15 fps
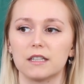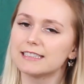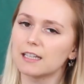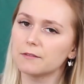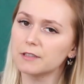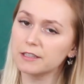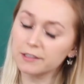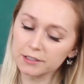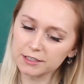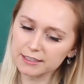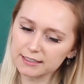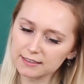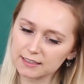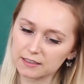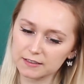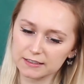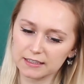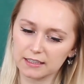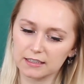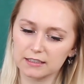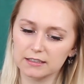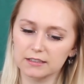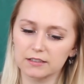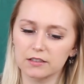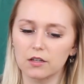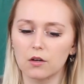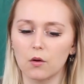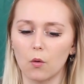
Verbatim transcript: 70 degrees Celsius